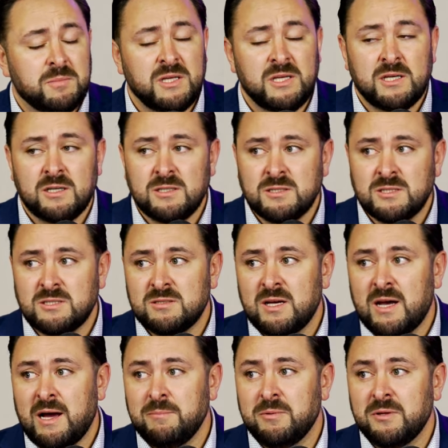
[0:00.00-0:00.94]
because
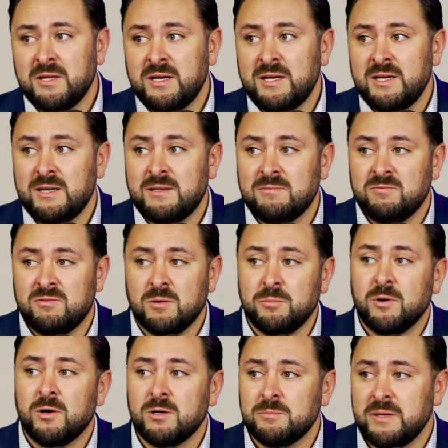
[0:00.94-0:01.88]
I played
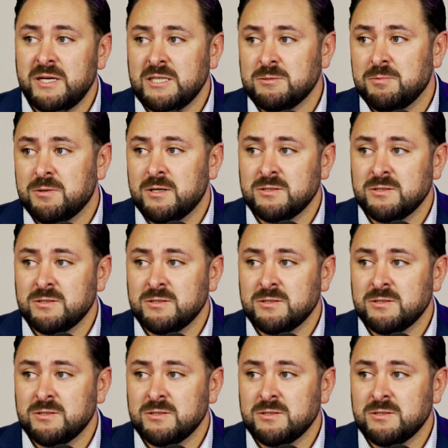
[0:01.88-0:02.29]
football and baseball.